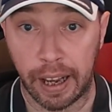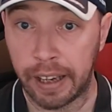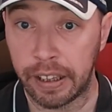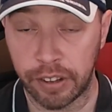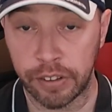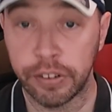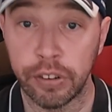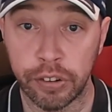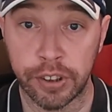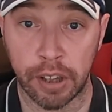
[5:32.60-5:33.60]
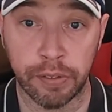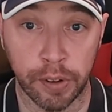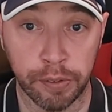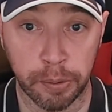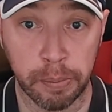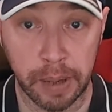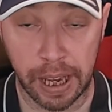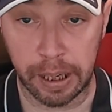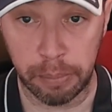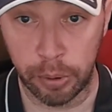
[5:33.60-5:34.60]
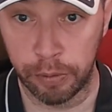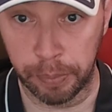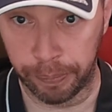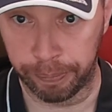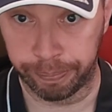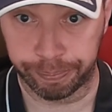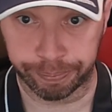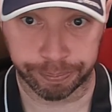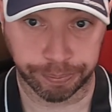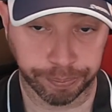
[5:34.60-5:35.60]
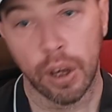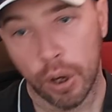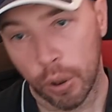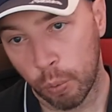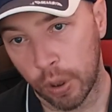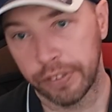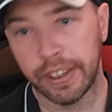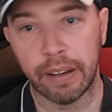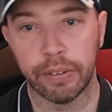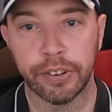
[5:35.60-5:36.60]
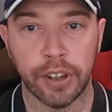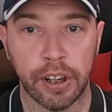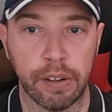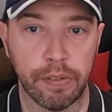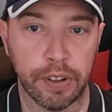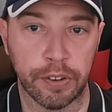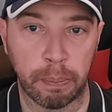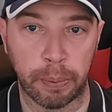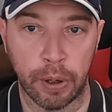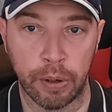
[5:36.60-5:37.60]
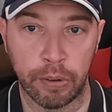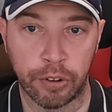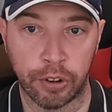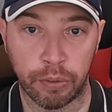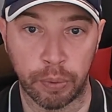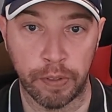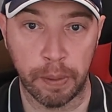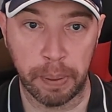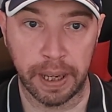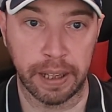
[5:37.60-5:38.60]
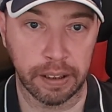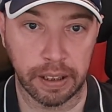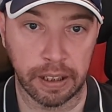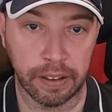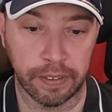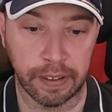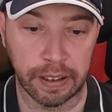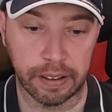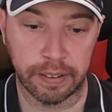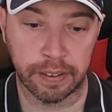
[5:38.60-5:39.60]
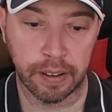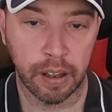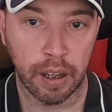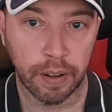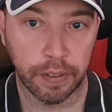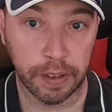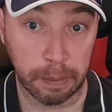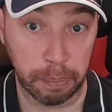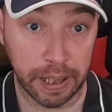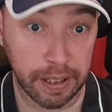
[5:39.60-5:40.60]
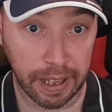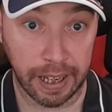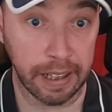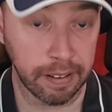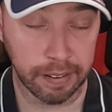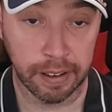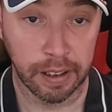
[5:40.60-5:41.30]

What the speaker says: and it doesn't suffer from any movement. One downside of this approach with the pin is that the pin head